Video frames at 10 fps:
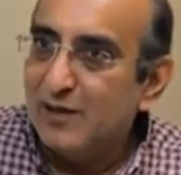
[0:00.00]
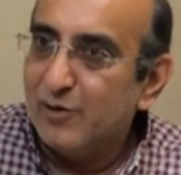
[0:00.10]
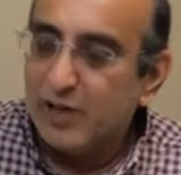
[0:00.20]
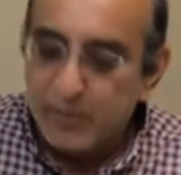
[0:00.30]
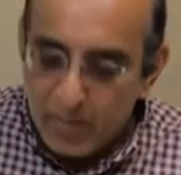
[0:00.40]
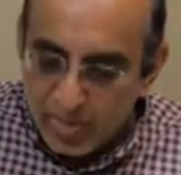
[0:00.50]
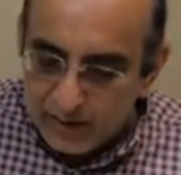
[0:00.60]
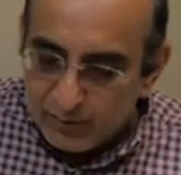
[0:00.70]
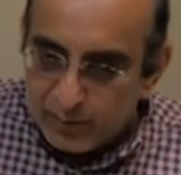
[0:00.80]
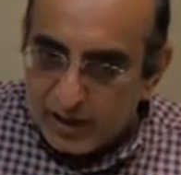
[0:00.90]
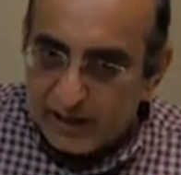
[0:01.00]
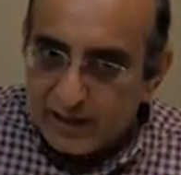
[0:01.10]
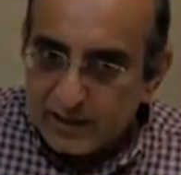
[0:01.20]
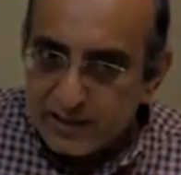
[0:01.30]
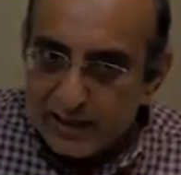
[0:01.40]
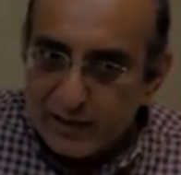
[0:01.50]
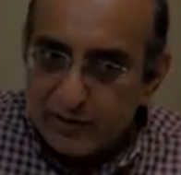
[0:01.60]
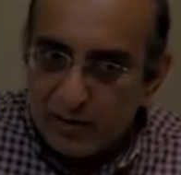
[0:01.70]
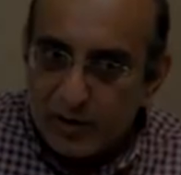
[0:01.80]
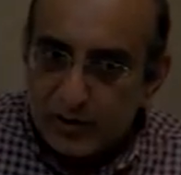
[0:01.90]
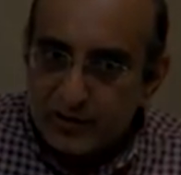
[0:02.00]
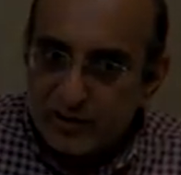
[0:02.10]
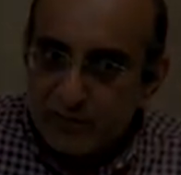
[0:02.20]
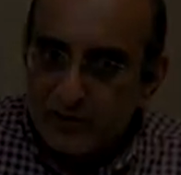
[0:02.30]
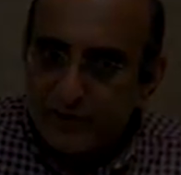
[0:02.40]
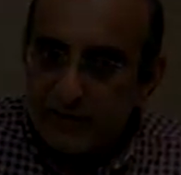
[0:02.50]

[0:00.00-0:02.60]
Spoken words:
Okay, what I can tell you about some of